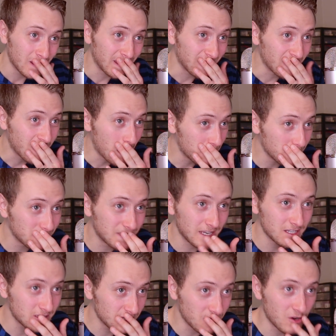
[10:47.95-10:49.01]
like a couple
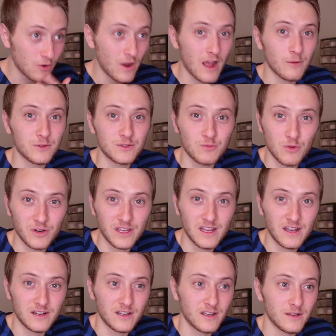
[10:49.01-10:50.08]
days ago, I was
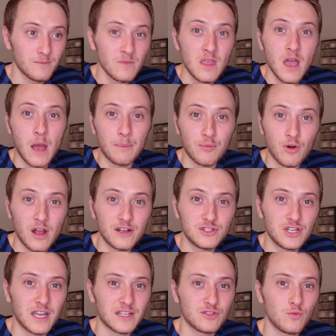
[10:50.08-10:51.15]
working on a
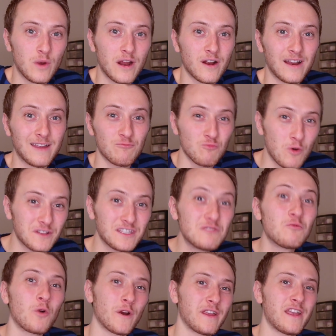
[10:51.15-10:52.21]
project where it
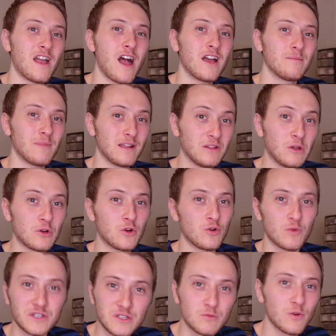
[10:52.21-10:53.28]
wasn't working on my
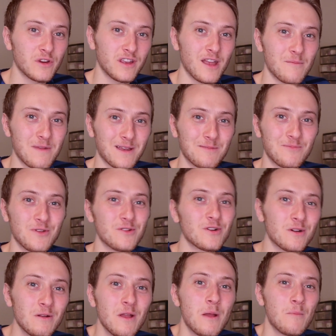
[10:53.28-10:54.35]
local, it wasn't working on my
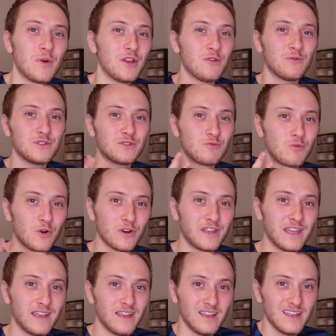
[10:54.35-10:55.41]
computer, but it was
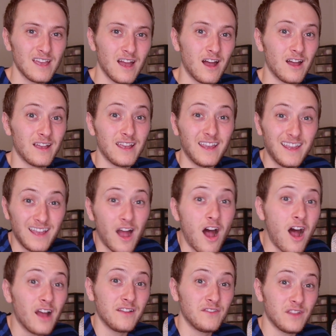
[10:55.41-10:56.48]
working
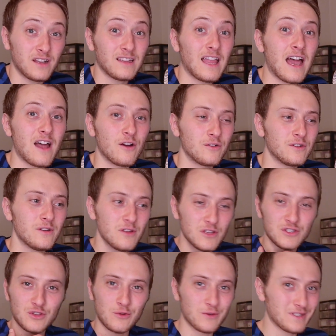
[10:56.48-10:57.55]
on the cloud.
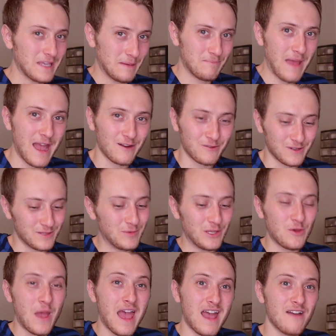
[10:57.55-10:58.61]
So it was like backwards,
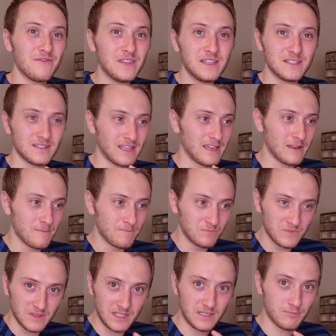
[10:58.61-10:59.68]
but you have these
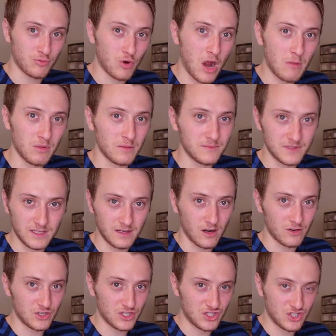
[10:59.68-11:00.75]
problems that
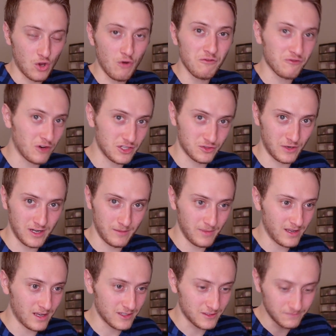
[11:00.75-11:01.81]
are just so frustrating
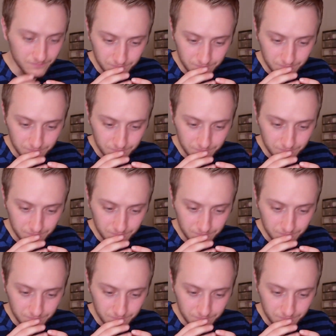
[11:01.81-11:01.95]
because